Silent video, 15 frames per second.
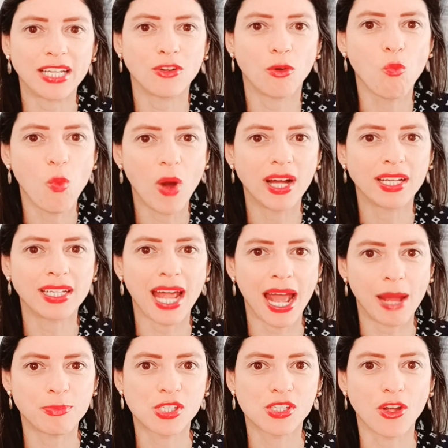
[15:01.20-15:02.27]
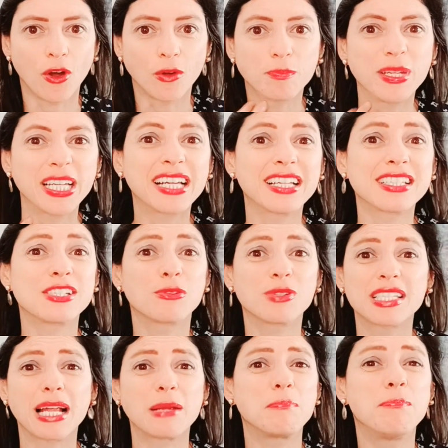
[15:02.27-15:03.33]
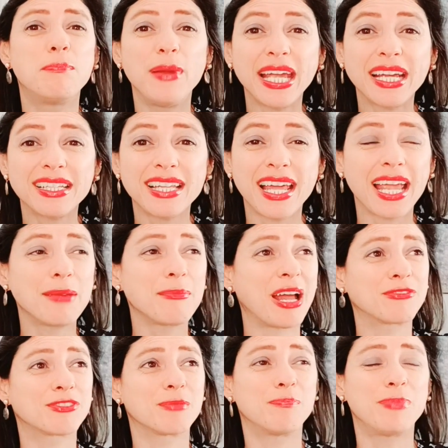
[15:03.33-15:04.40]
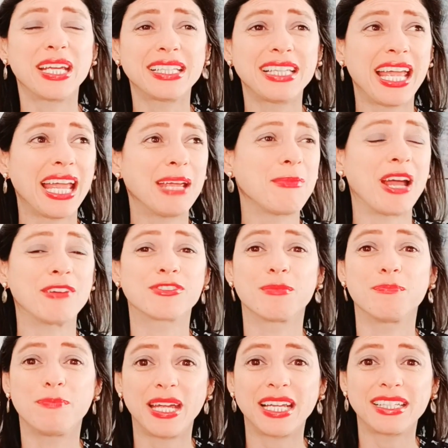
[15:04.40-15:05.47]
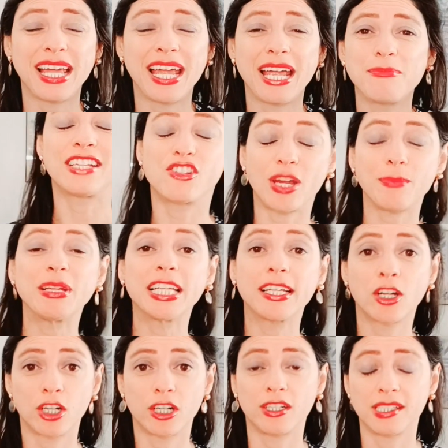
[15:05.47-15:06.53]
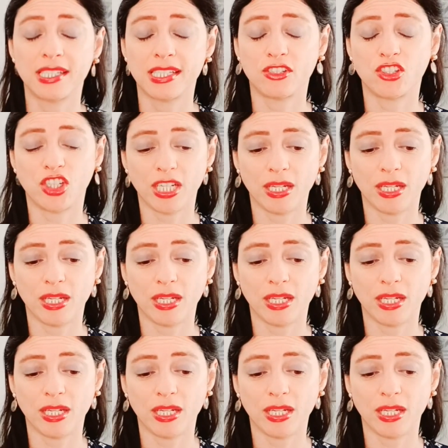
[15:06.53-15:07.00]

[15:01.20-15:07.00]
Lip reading: on one episode? Because it was, like, big name after big name after big name. Jamie Lee Curtis, she